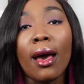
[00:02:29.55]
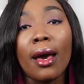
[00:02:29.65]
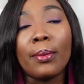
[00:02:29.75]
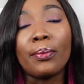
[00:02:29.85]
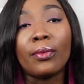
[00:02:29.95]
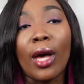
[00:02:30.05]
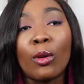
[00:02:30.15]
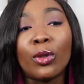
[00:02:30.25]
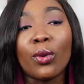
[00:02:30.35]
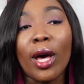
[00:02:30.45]
Um,
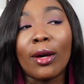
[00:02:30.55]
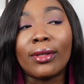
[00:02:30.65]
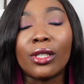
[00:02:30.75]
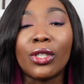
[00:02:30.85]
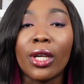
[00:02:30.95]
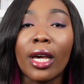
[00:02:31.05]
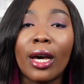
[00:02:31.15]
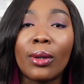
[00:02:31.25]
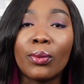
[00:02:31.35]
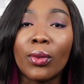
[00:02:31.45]
I would go out and check
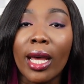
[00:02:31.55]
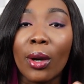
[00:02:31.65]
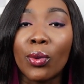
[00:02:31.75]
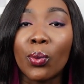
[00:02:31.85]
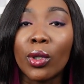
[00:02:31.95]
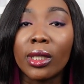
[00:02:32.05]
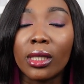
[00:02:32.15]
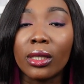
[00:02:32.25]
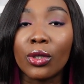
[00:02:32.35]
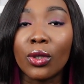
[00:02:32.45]
out what I would want
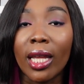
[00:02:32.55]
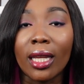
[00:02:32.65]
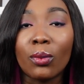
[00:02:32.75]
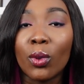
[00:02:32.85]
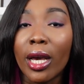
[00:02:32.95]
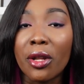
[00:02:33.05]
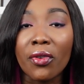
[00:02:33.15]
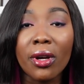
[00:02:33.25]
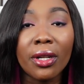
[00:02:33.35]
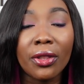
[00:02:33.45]
to do, like what kind
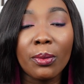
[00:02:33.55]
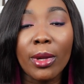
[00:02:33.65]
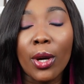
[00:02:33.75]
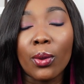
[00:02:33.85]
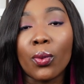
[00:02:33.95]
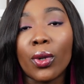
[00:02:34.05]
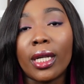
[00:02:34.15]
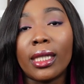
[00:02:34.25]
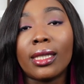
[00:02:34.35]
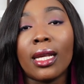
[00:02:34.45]
of color theme I would
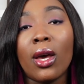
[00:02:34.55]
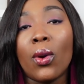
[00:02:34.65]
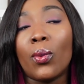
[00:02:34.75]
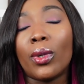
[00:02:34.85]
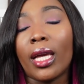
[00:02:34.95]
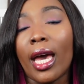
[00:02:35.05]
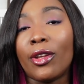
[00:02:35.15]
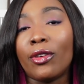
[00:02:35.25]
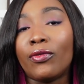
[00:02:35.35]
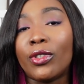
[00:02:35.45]
want, what
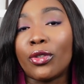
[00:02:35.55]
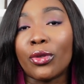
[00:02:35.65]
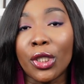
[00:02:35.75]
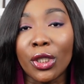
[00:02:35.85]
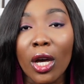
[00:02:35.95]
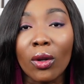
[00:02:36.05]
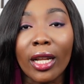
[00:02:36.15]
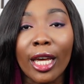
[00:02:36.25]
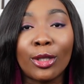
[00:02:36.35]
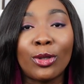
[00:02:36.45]
kind of decoration I
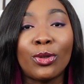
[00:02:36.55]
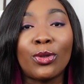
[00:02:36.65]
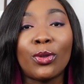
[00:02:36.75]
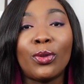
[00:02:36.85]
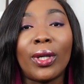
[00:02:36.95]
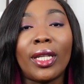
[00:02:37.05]
would like to do.